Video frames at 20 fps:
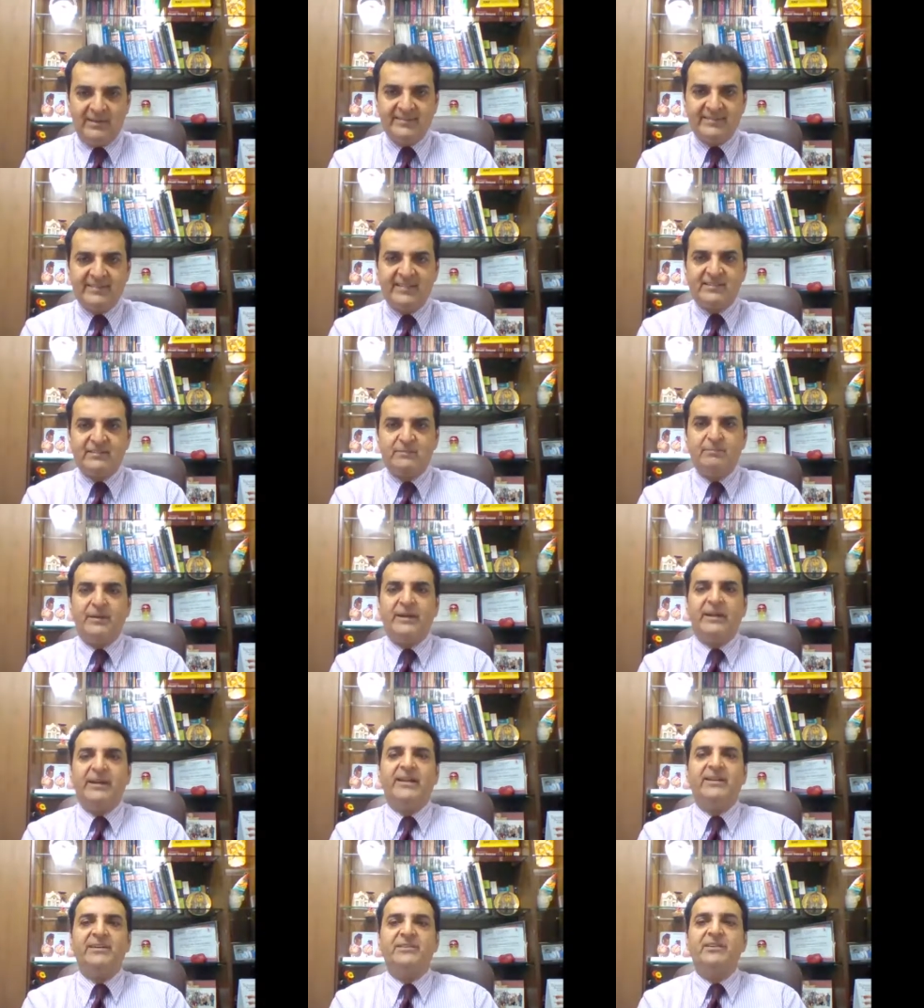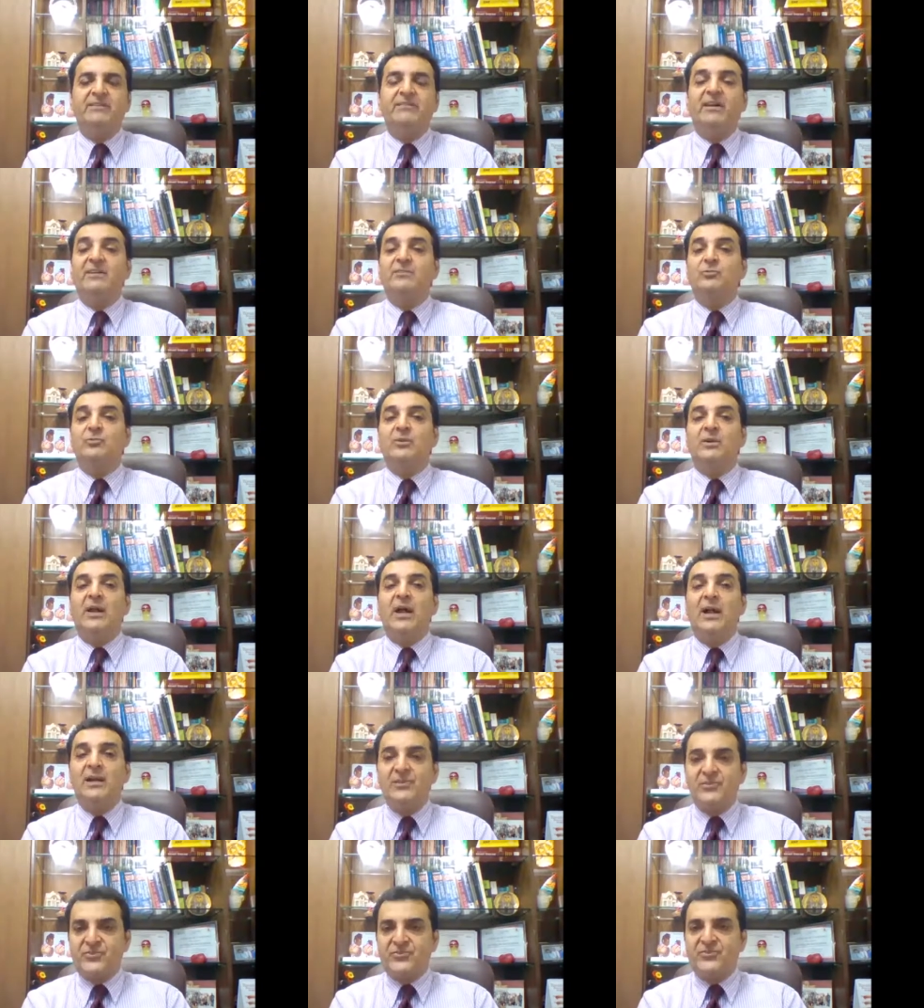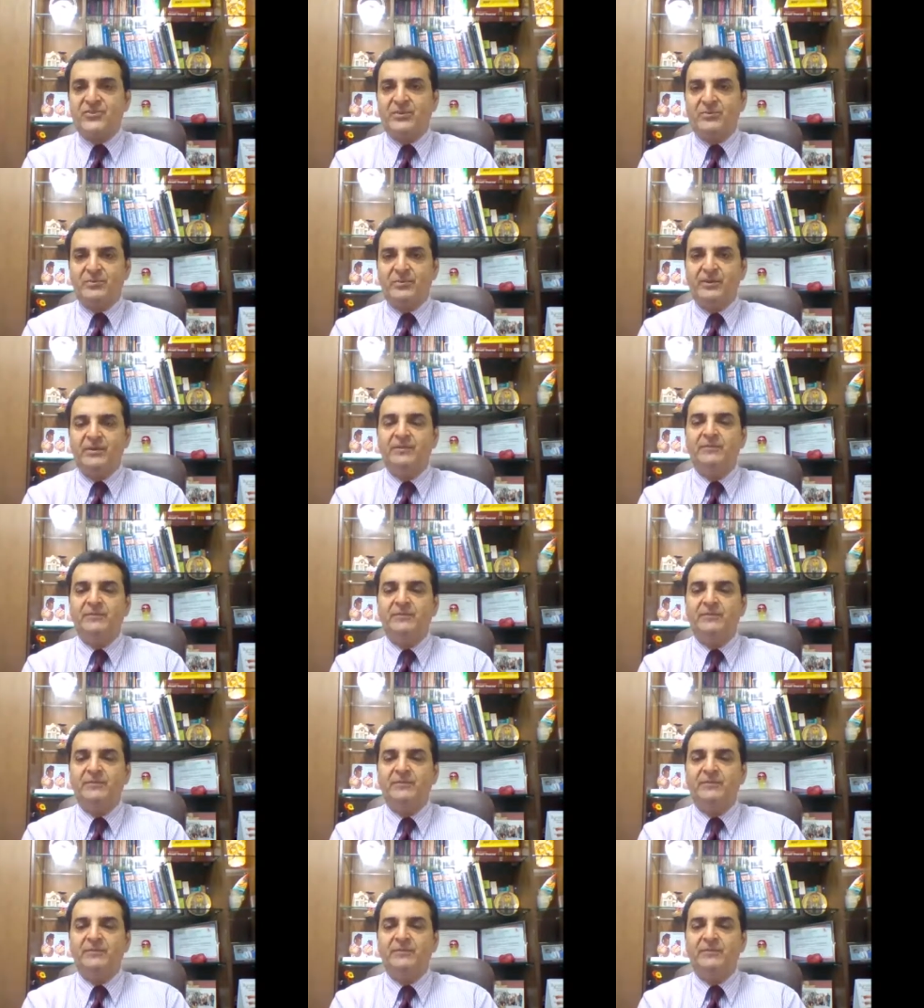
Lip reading: assessed by intravascular ultrasound.